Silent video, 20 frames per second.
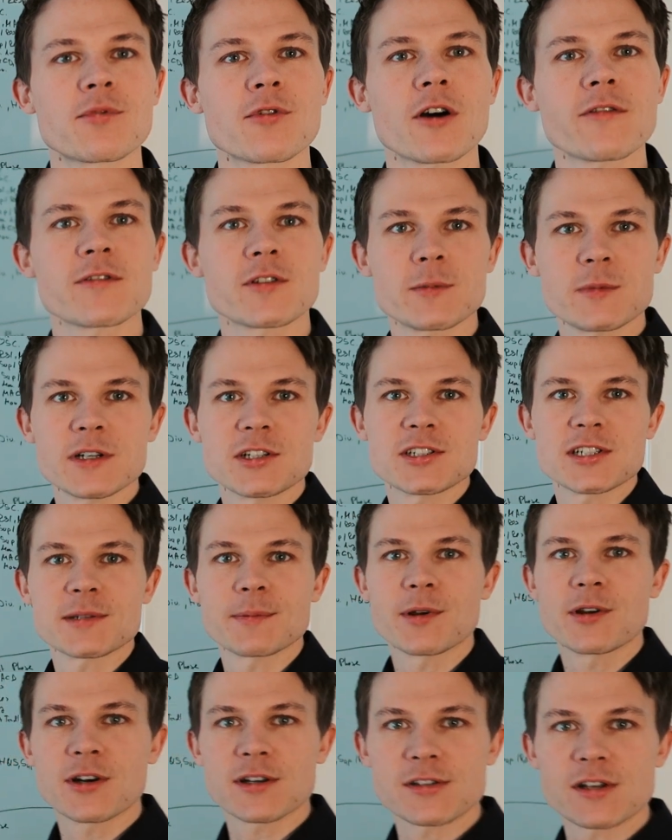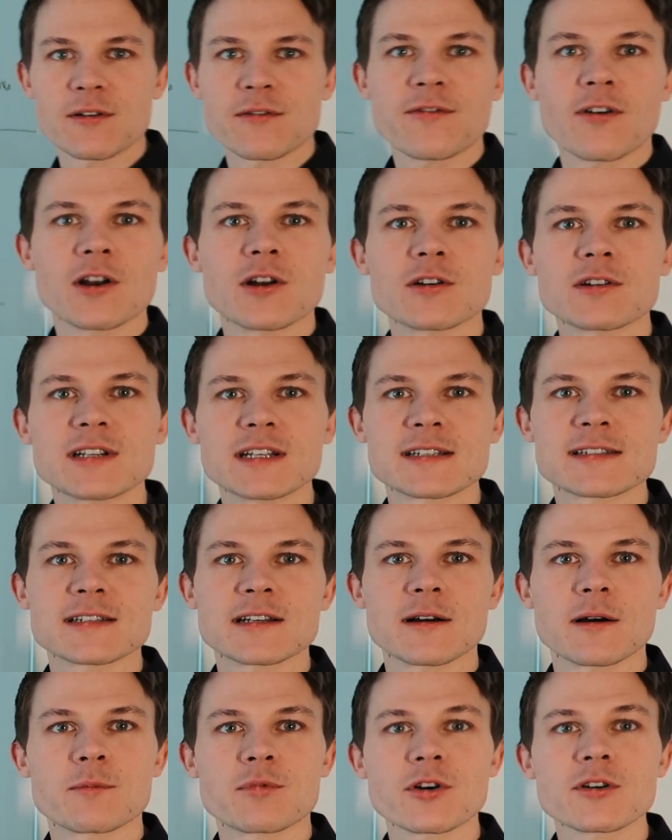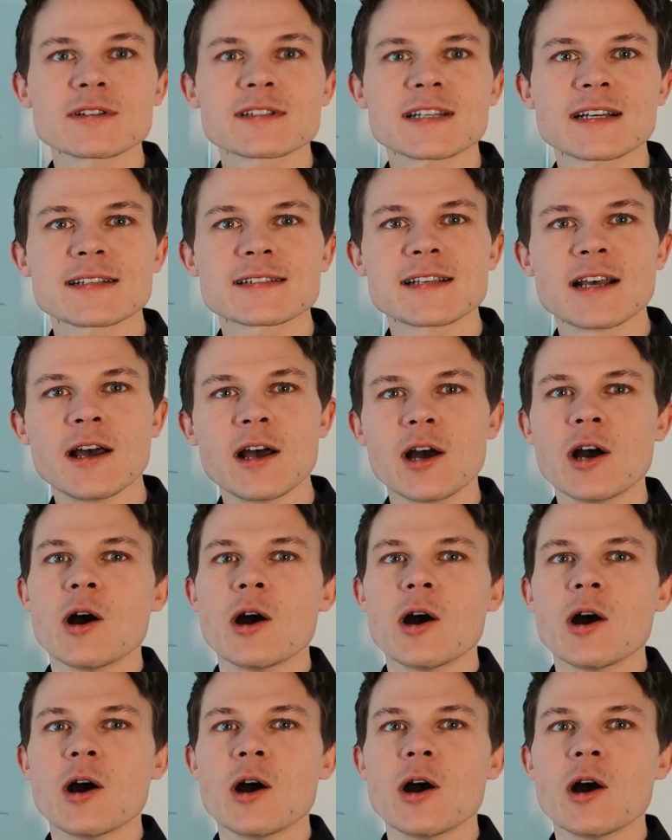profitable just because you have followed this process,